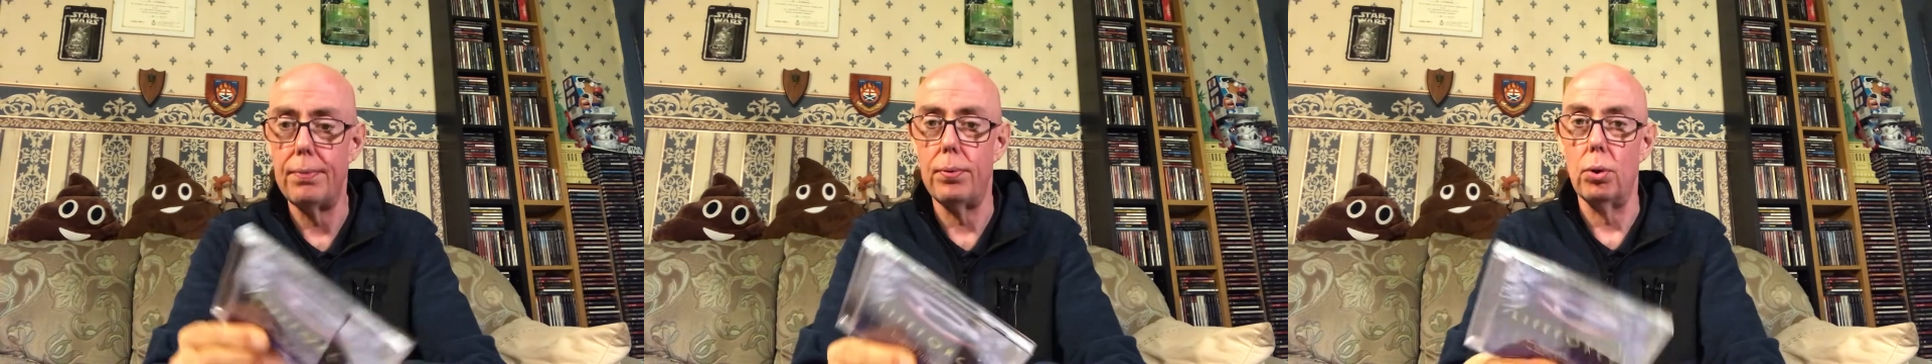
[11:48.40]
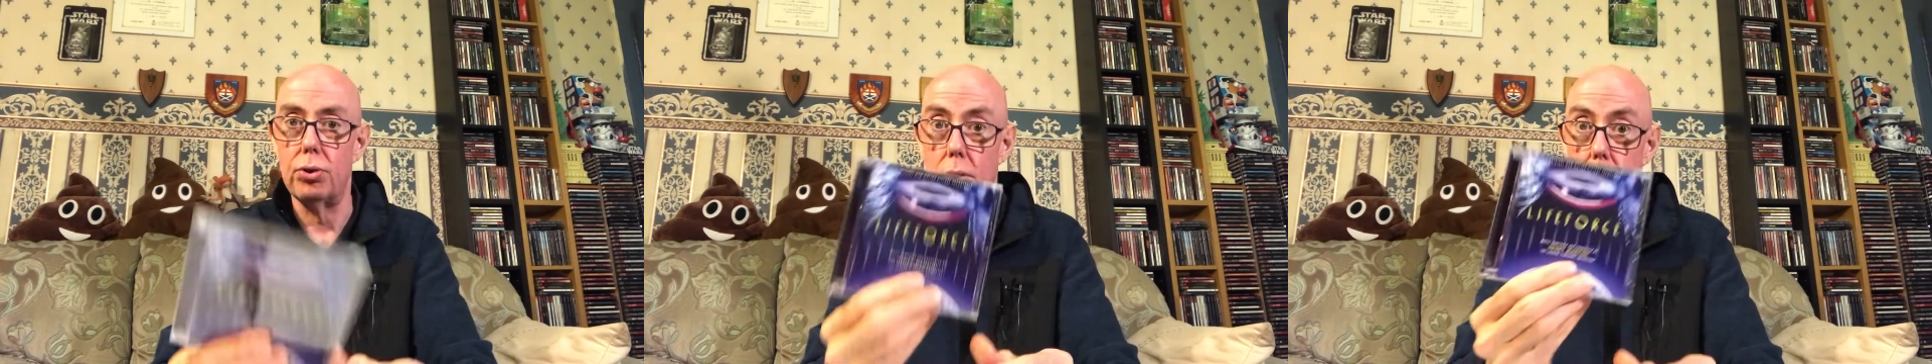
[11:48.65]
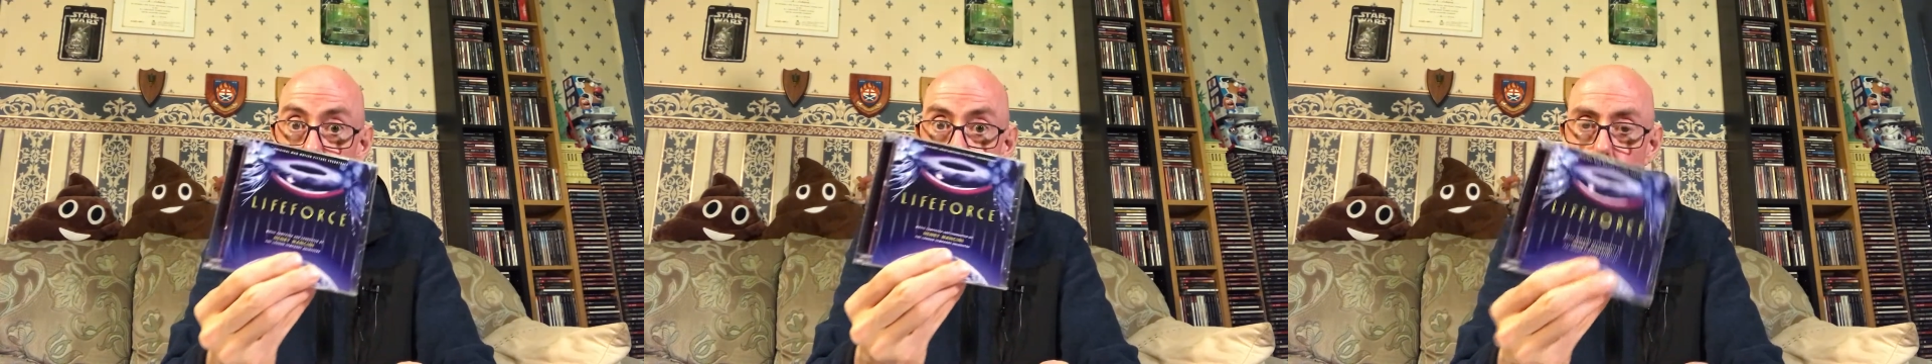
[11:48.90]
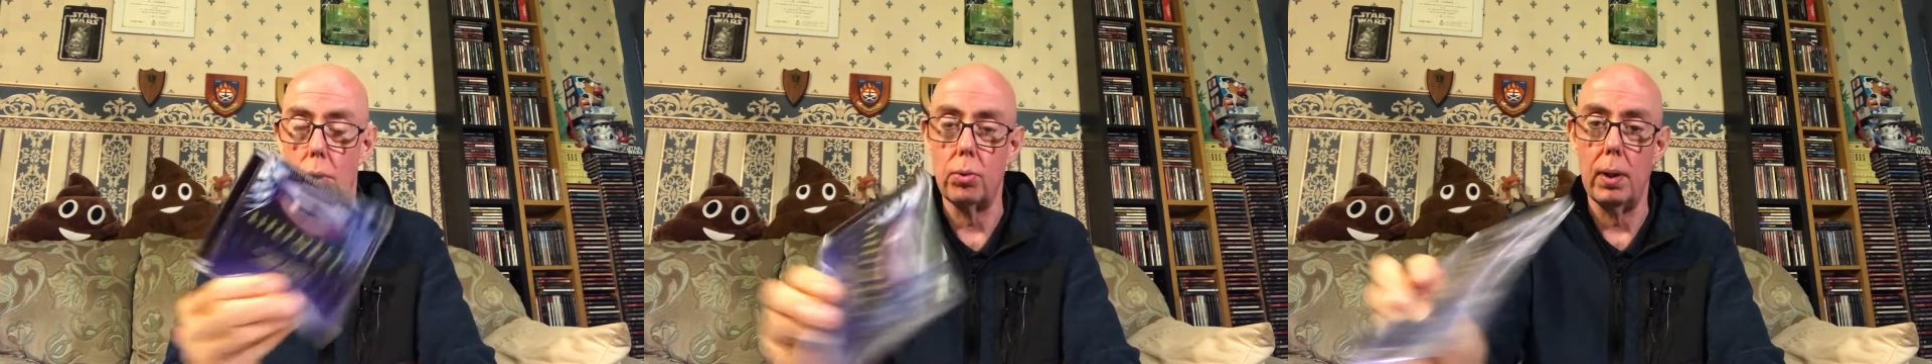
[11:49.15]
Force, great
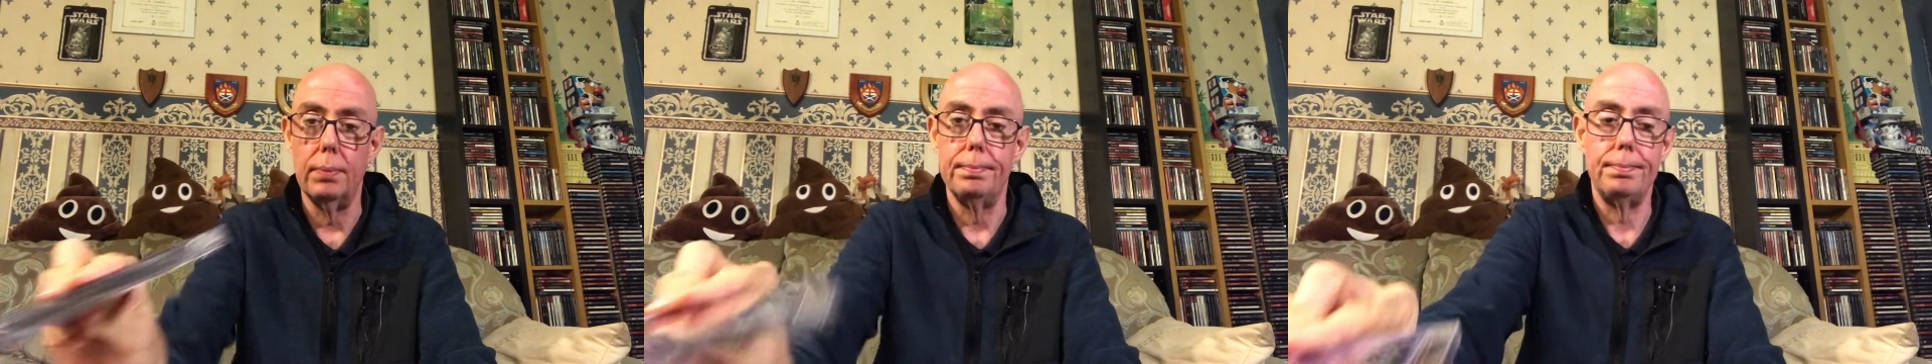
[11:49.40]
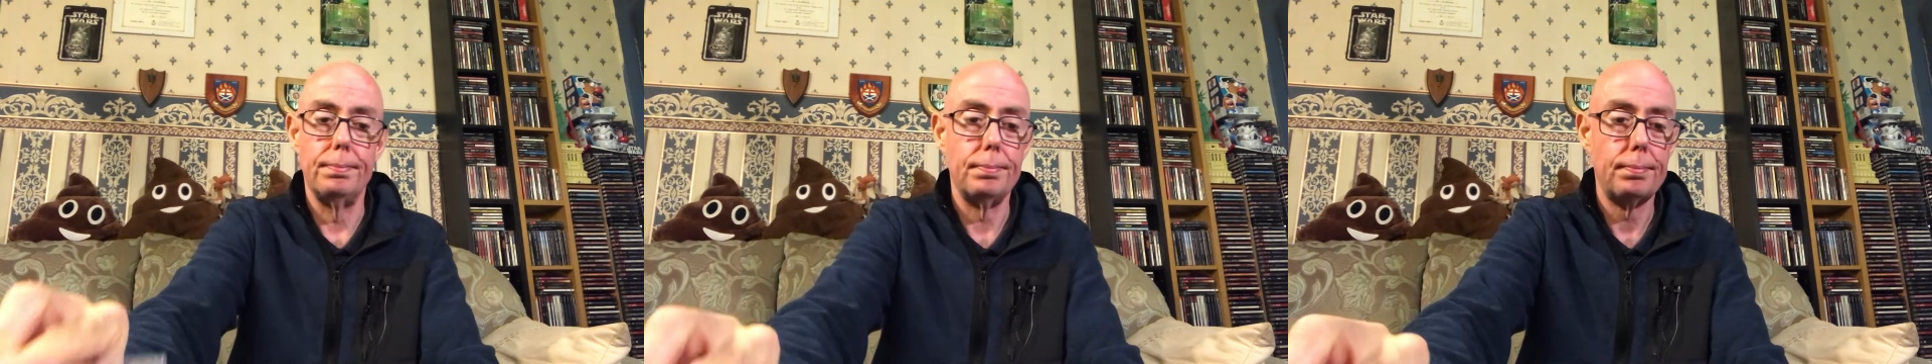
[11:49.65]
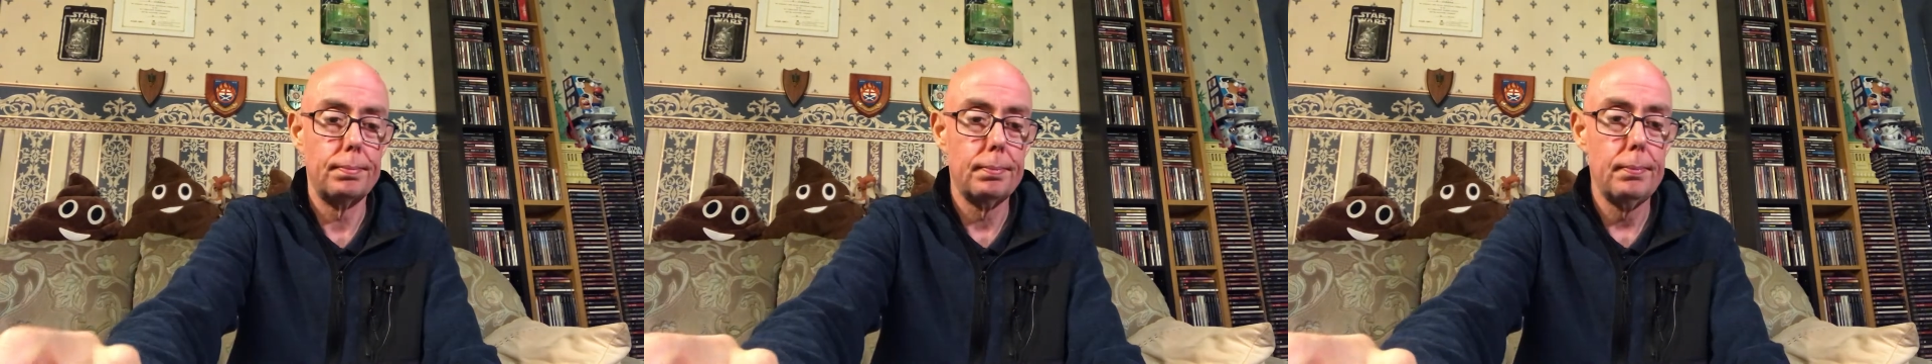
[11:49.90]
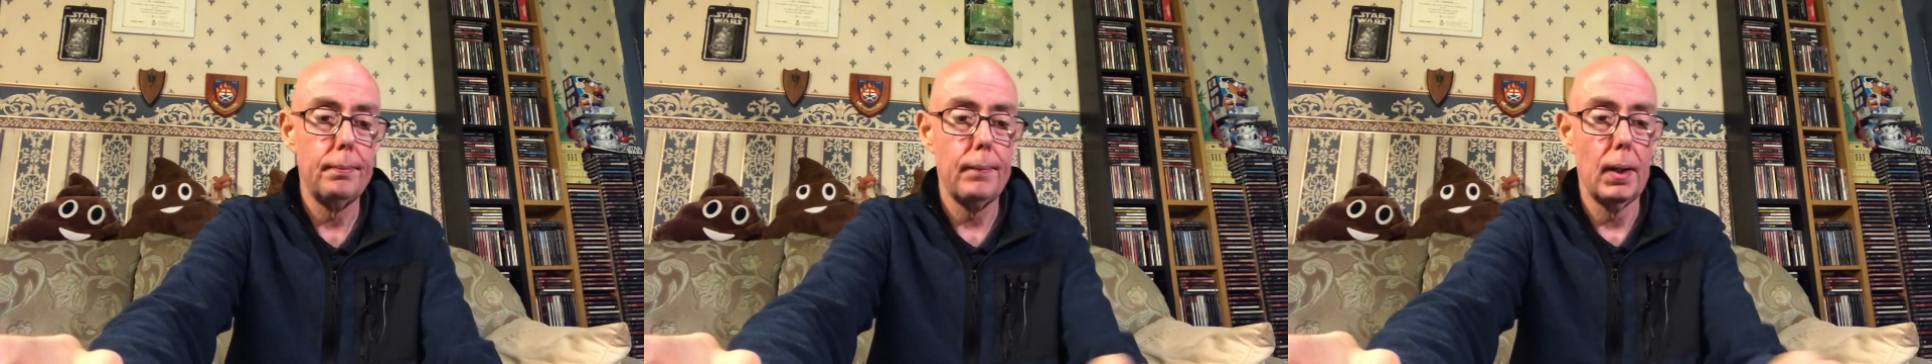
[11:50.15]
score as well.
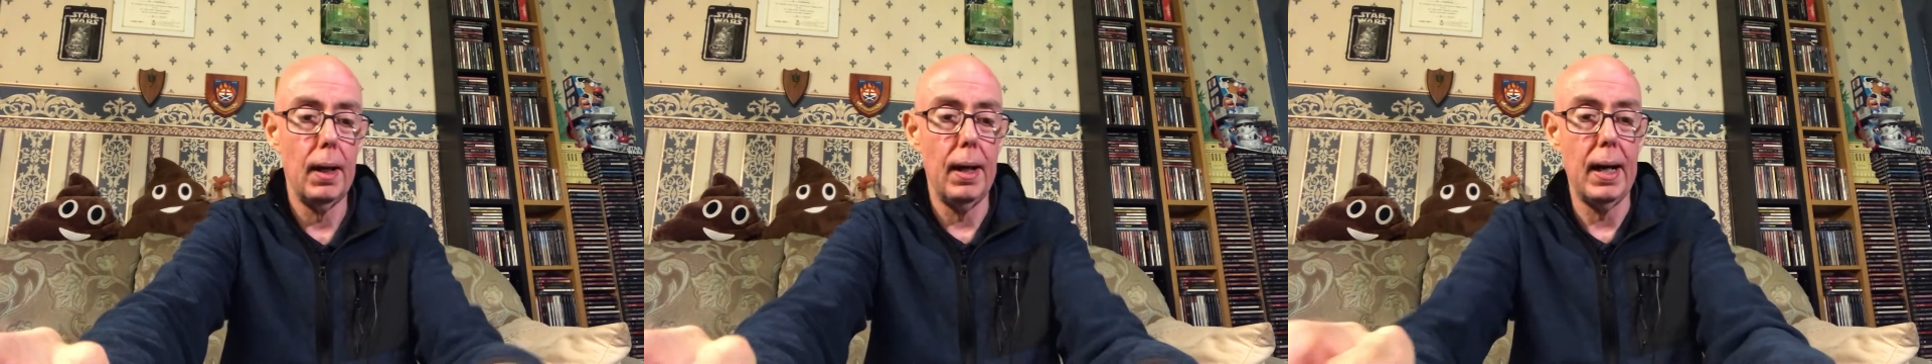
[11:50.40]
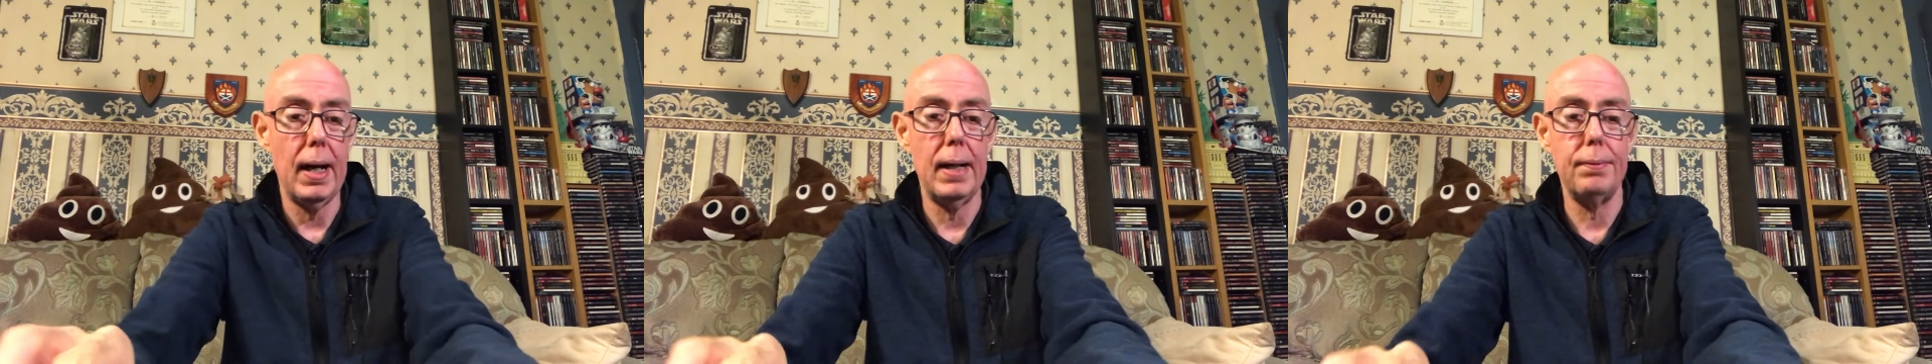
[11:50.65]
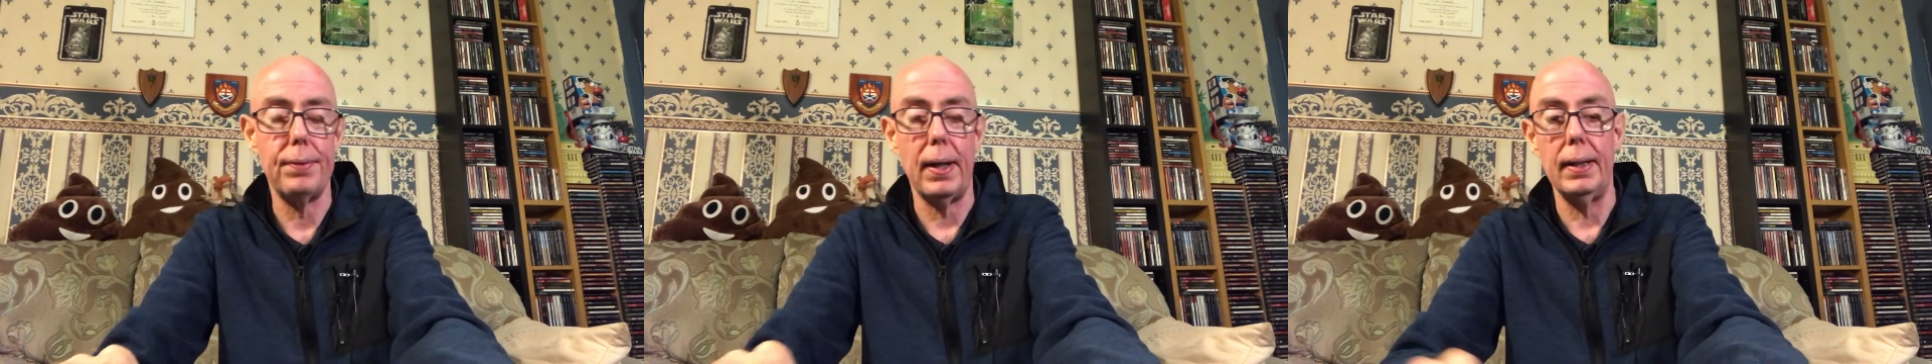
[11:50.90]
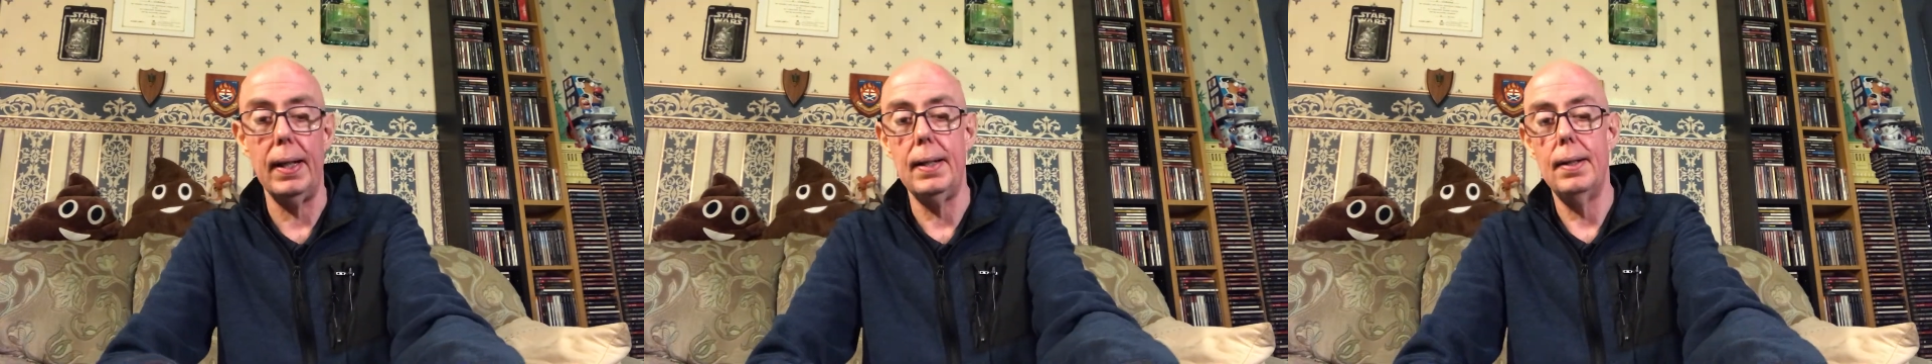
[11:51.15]
And
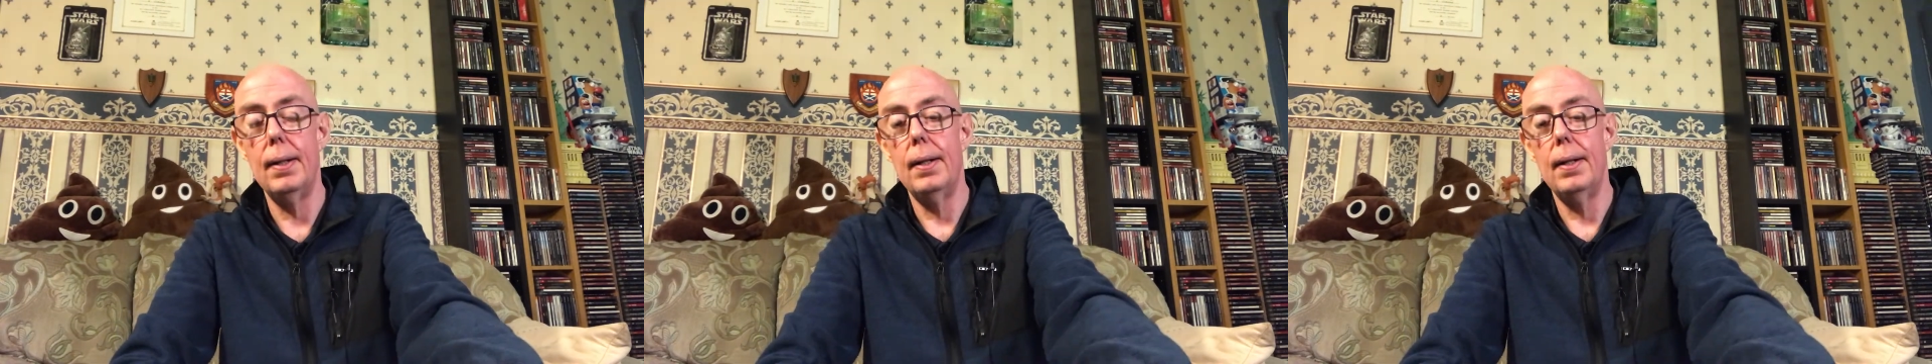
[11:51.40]
finally,